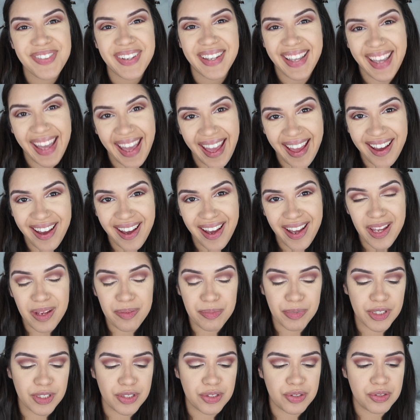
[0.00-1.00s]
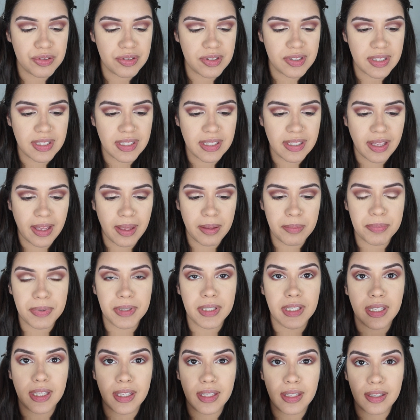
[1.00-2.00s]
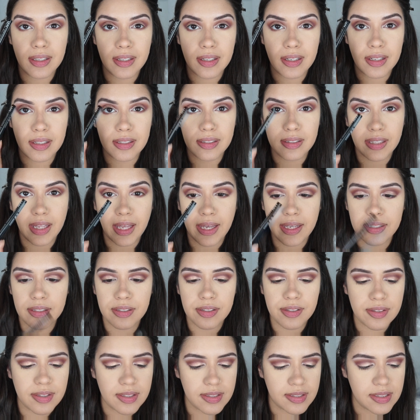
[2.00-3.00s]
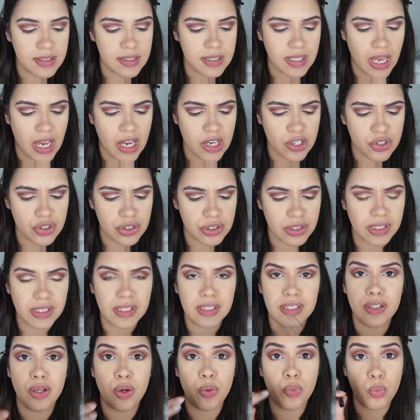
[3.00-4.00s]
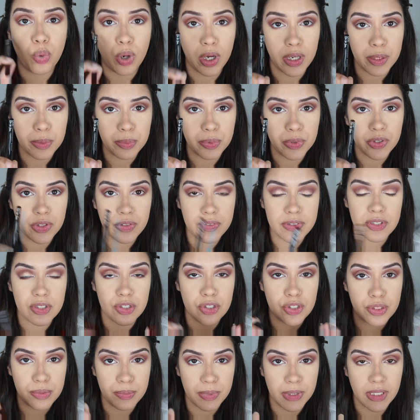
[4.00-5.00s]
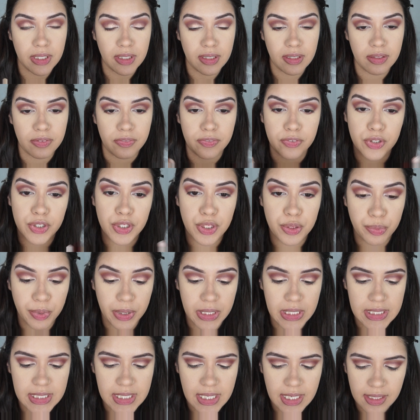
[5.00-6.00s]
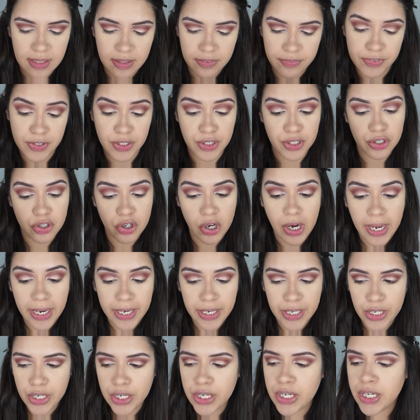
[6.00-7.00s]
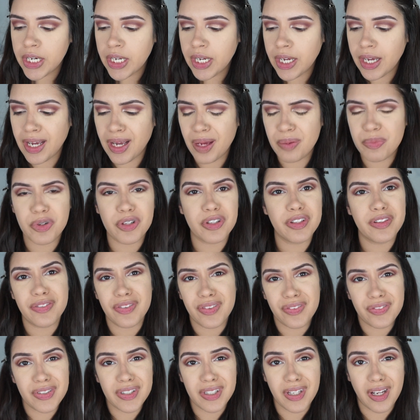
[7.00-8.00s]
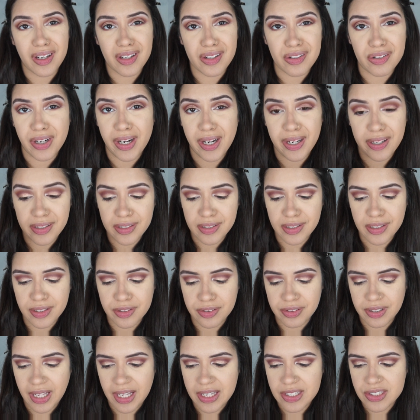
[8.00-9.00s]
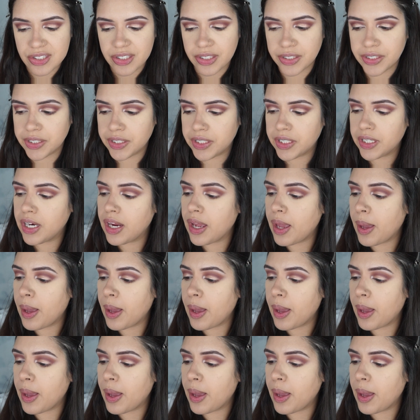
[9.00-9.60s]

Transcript: cat eye, I'm going to use the Epic Ink liner. This is actually waterproof, so it should be good for your wedding day if you're a crier, or even if you're not a crier, it'll last longer.